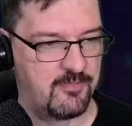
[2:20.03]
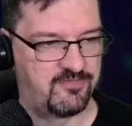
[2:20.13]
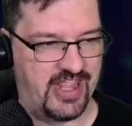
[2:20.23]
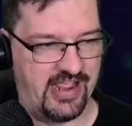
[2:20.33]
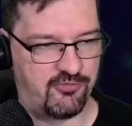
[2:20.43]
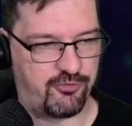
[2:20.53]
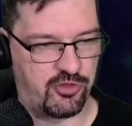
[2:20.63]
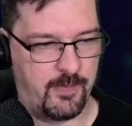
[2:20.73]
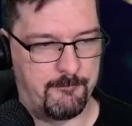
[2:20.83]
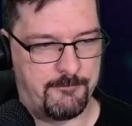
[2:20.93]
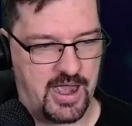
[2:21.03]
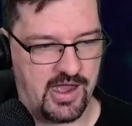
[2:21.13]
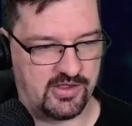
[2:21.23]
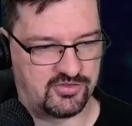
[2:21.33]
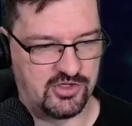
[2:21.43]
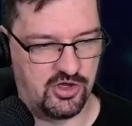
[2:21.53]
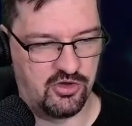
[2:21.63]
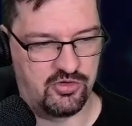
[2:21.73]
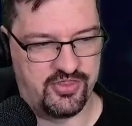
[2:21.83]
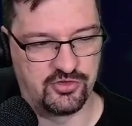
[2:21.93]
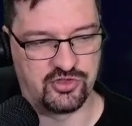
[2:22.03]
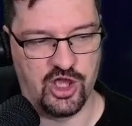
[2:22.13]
And for the boss node, there's an